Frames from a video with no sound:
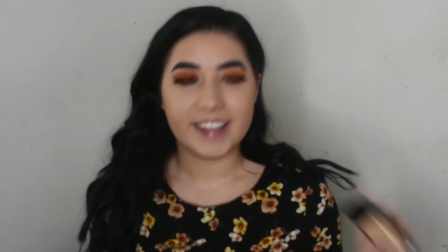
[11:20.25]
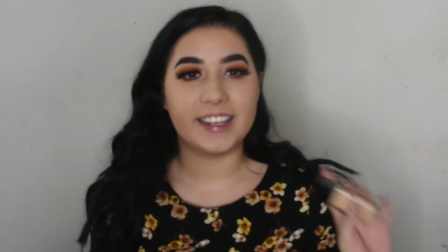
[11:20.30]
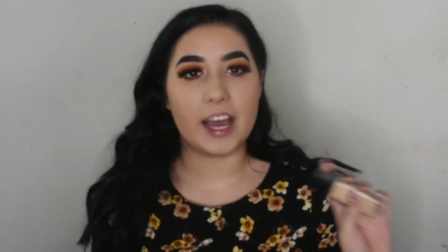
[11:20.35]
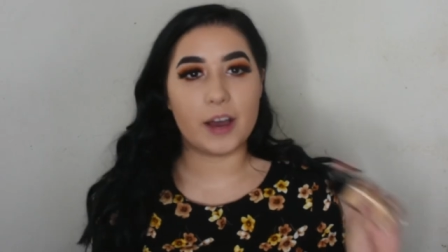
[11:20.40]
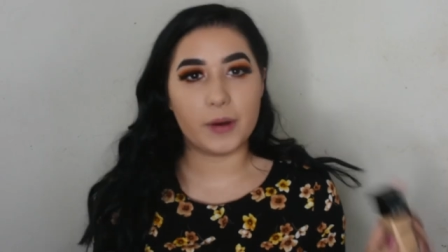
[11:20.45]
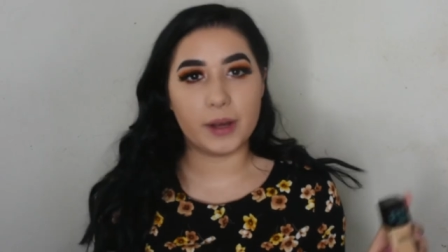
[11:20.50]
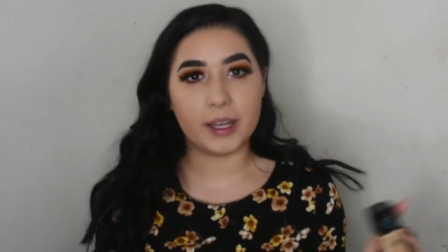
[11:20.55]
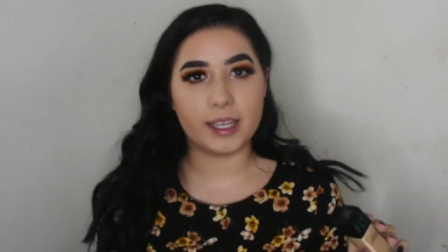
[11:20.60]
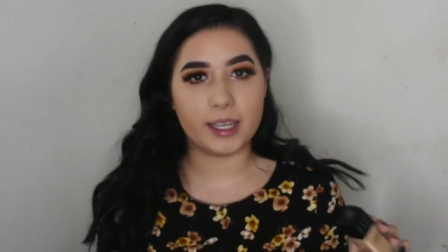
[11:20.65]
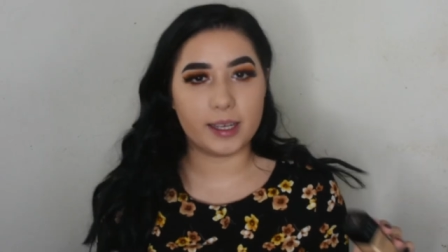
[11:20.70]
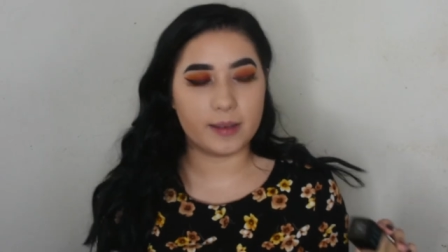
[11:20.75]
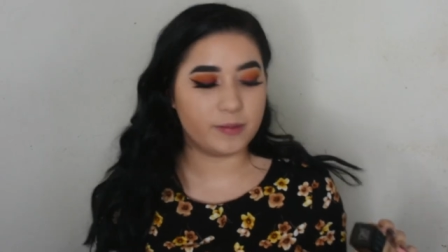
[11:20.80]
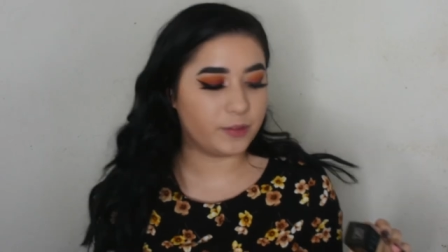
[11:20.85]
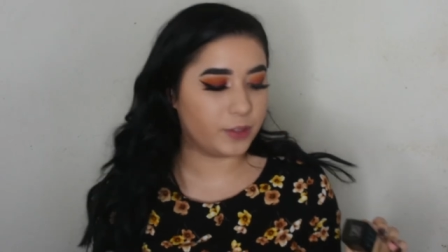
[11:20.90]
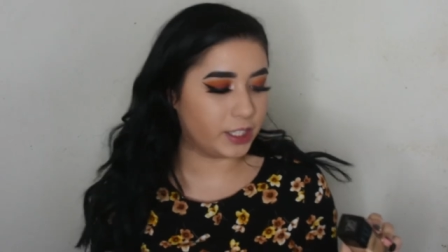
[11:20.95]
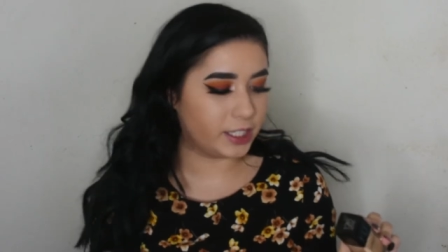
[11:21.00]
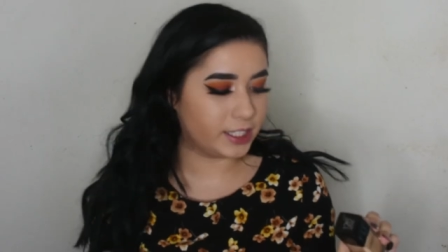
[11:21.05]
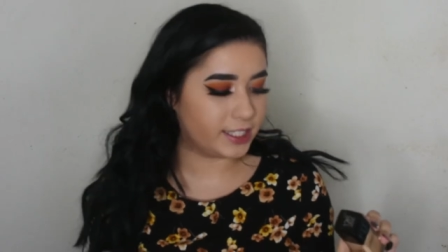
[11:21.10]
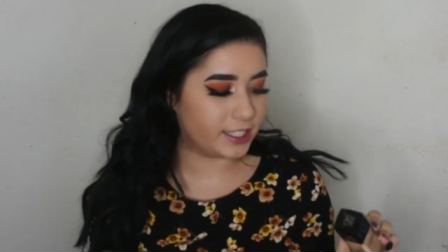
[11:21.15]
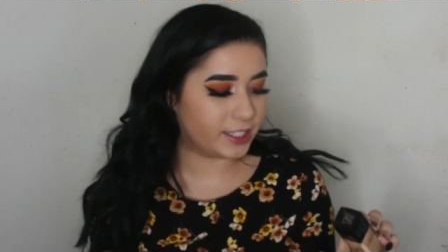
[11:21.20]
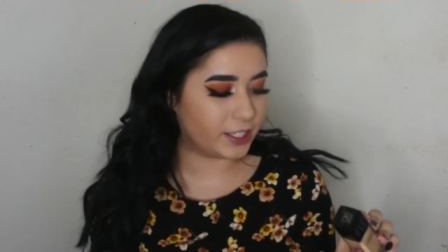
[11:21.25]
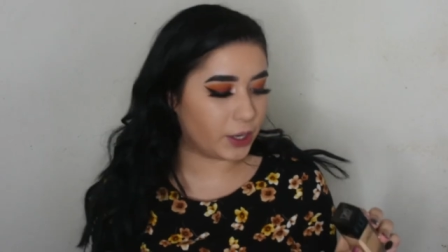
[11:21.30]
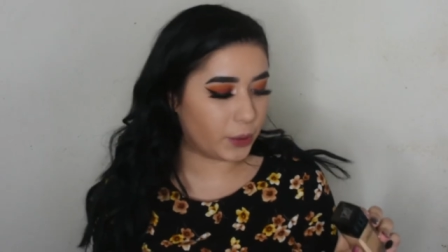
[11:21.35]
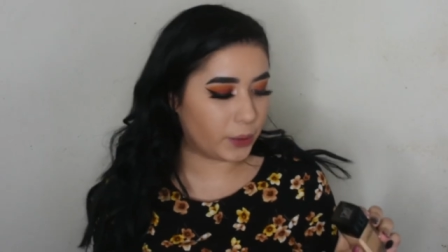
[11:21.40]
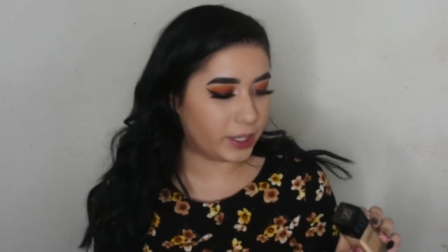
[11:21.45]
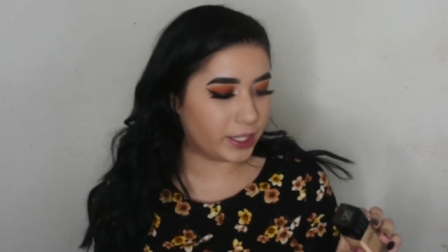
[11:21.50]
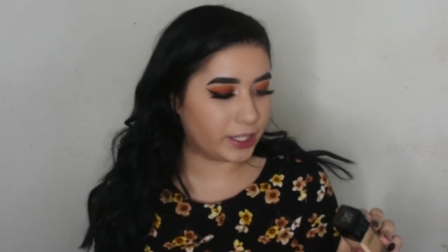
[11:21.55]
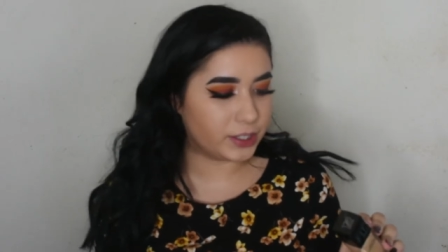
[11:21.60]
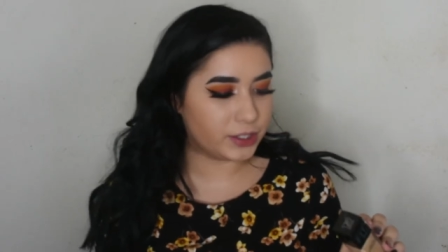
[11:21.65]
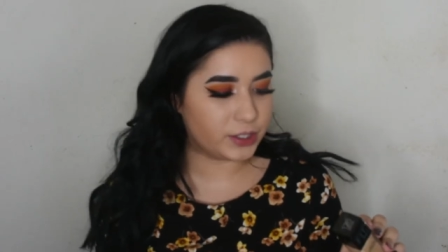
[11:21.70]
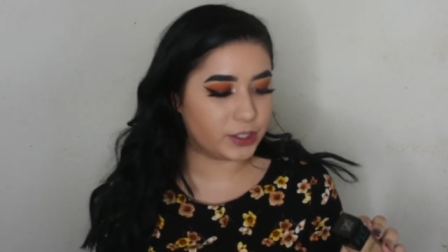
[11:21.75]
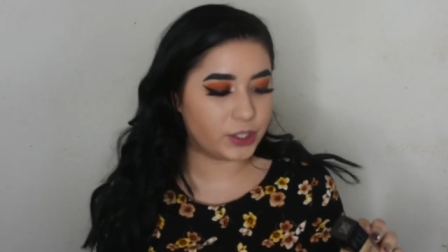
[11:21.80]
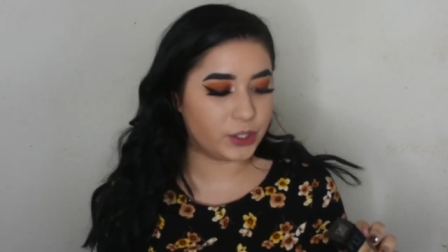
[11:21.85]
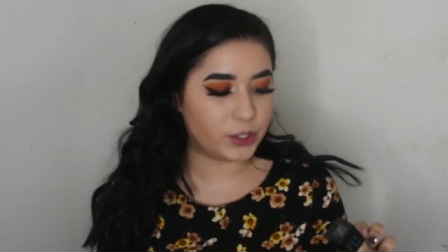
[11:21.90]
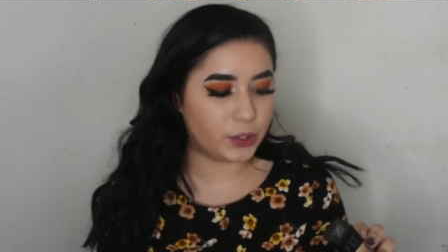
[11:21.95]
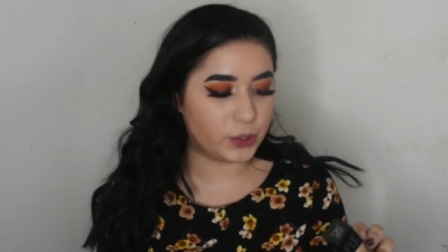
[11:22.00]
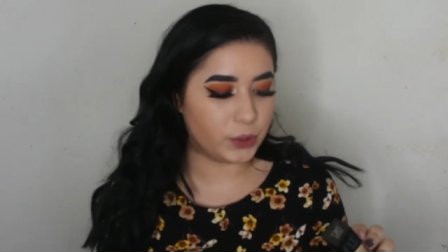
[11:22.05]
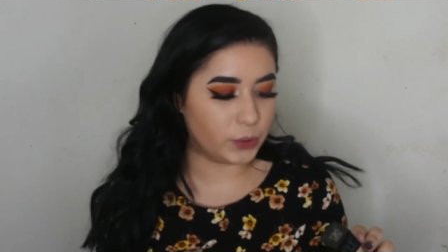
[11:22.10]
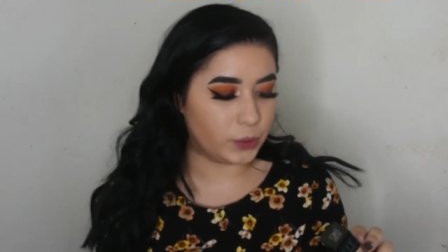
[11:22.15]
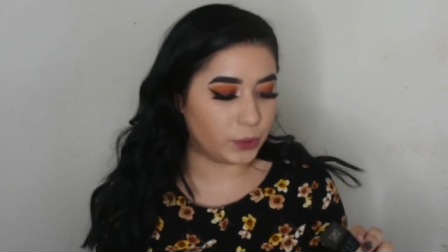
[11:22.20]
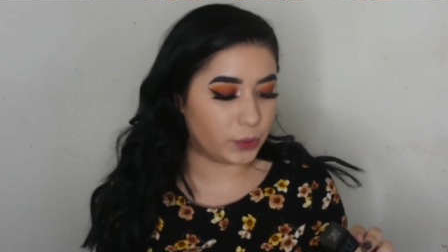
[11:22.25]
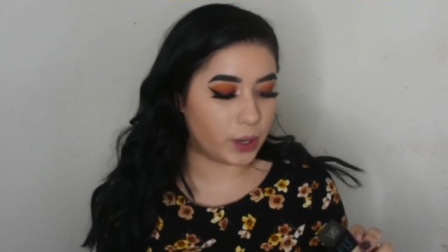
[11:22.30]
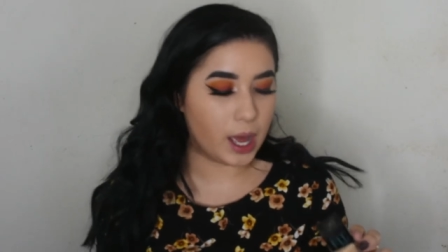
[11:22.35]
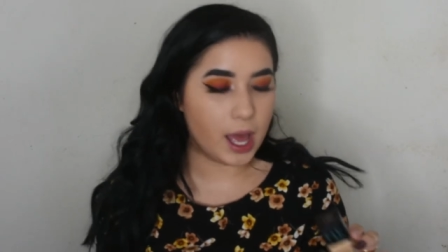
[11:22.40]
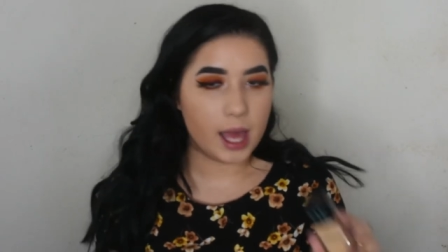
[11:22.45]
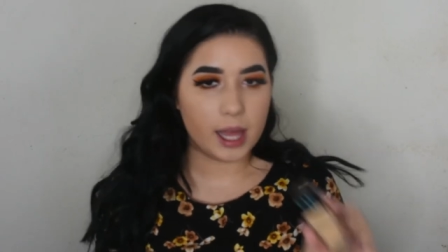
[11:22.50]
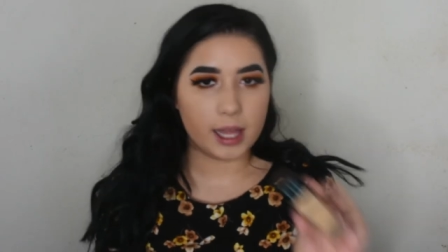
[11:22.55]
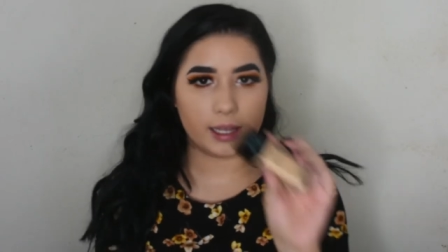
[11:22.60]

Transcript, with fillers: Now I am first going to